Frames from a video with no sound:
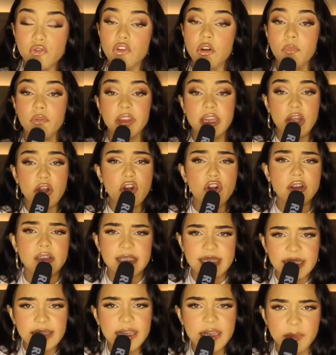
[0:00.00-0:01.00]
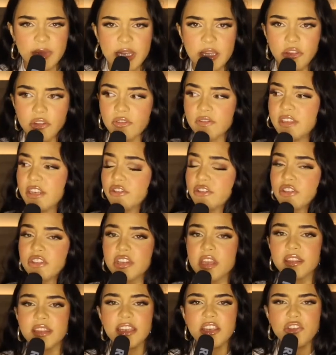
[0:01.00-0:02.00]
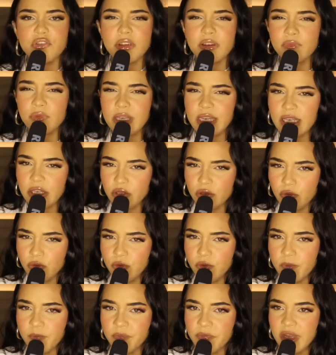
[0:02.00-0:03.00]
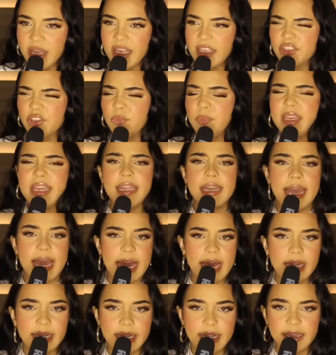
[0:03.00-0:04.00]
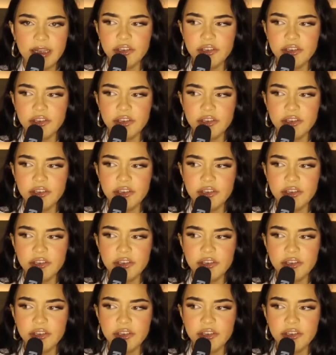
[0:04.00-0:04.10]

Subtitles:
Como dijo con sentimientos, there's nothing you can really do to be an ally.